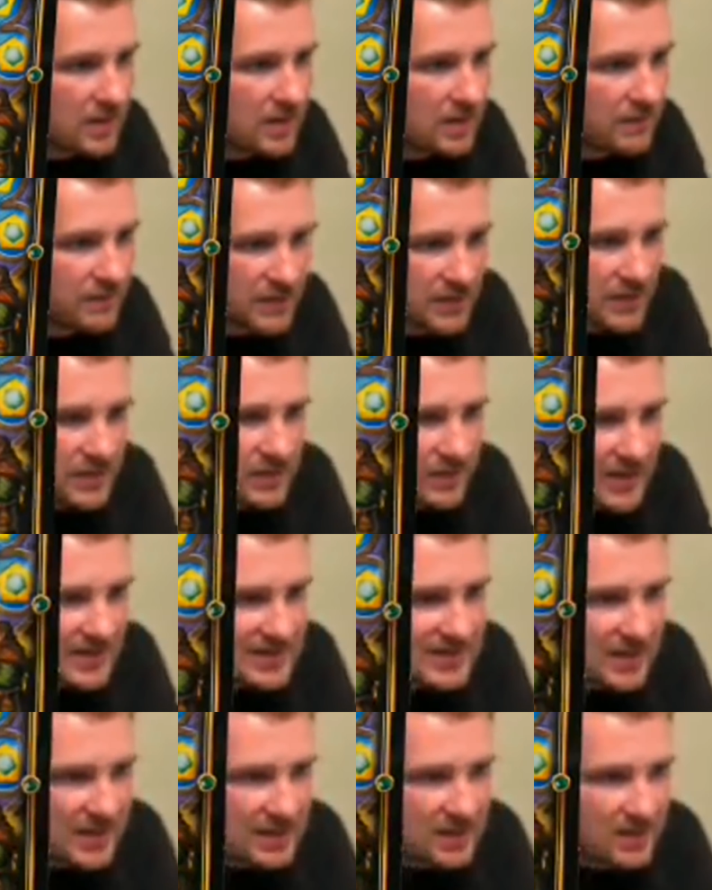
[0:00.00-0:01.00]
feeling less
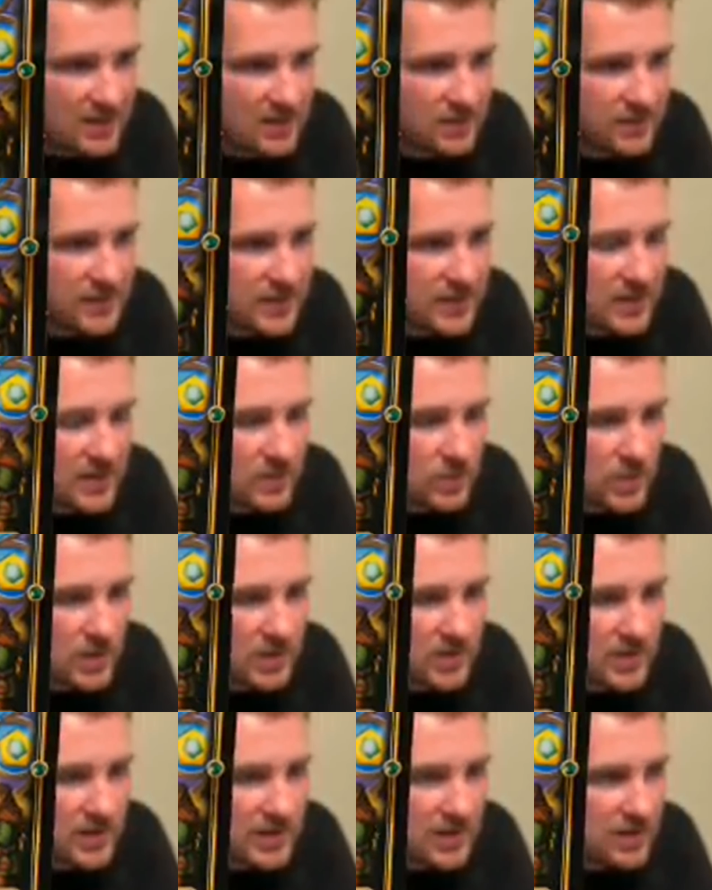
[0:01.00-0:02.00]
than? Are you feeling
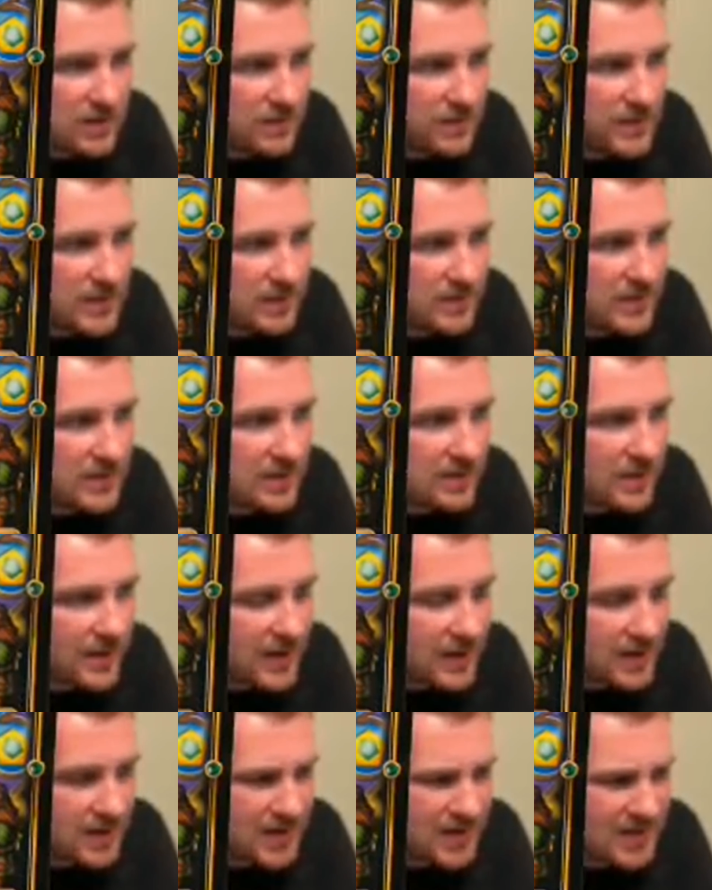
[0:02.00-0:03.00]
unworthy? Are you feeling
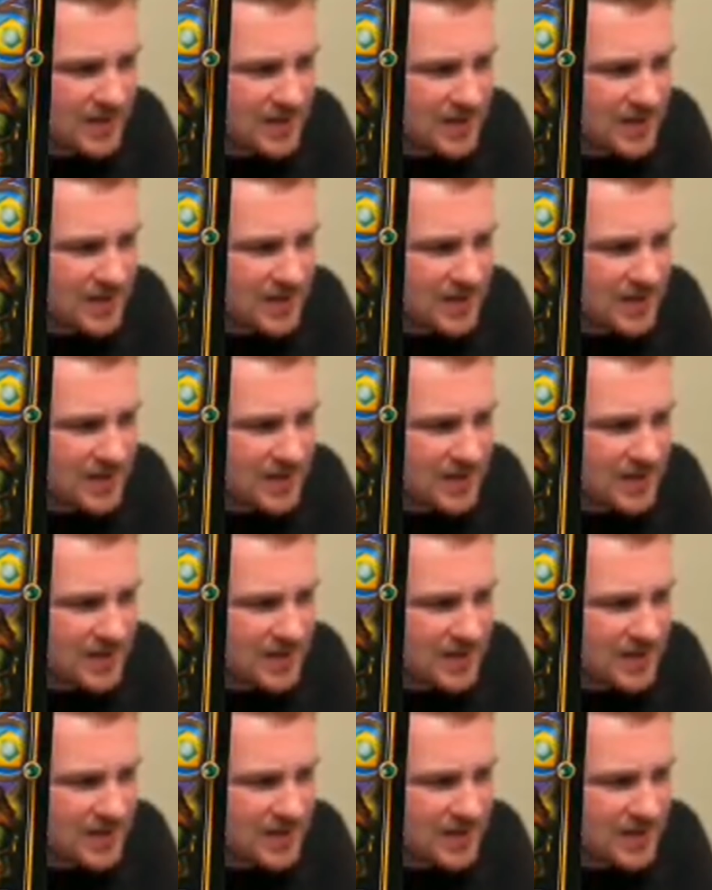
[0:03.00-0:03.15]
like